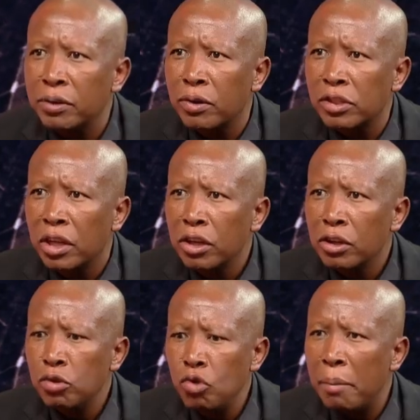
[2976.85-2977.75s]
Because
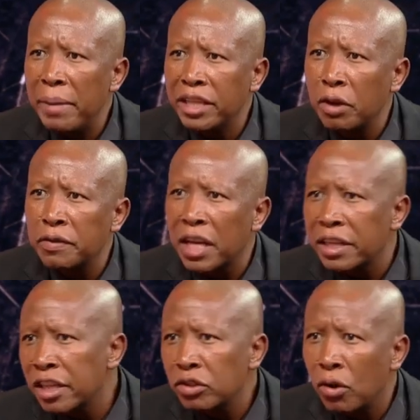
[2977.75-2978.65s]
your measure of
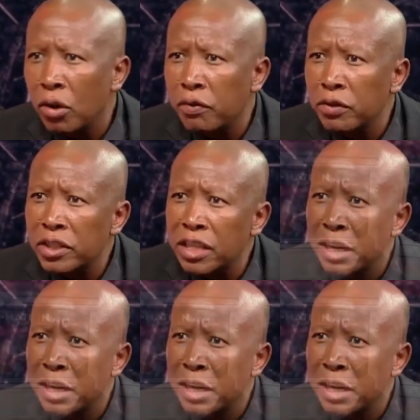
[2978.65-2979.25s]
success, all of you, is